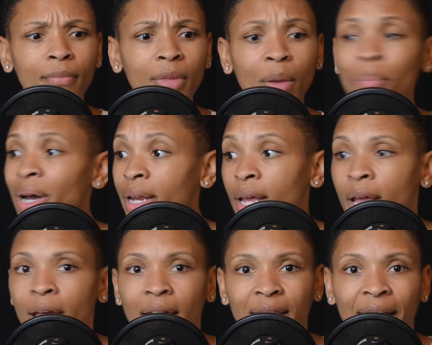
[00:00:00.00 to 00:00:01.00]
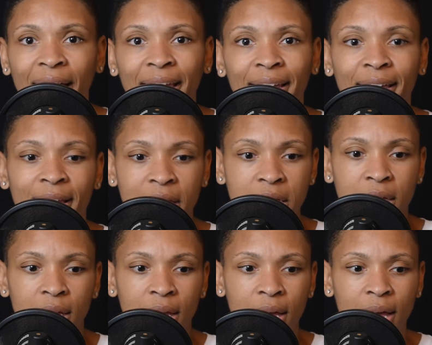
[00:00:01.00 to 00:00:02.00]
But like
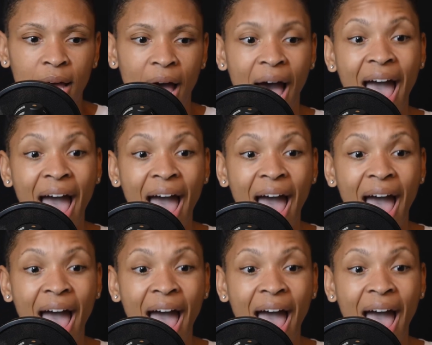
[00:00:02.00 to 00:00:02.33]
I